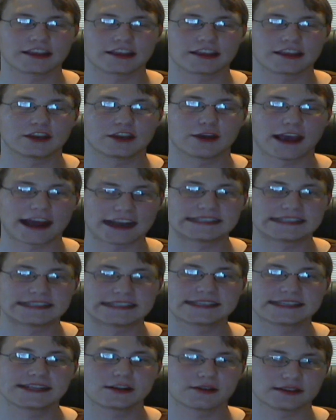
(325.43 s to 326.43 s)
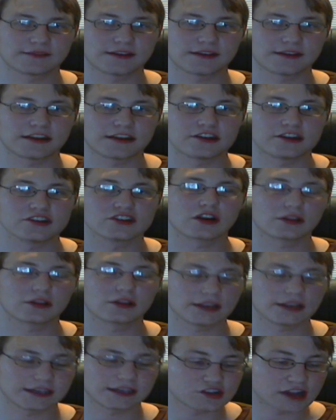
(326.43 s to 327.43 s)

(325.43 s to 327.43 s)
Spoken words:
blue-black deck, you had a serious advantage.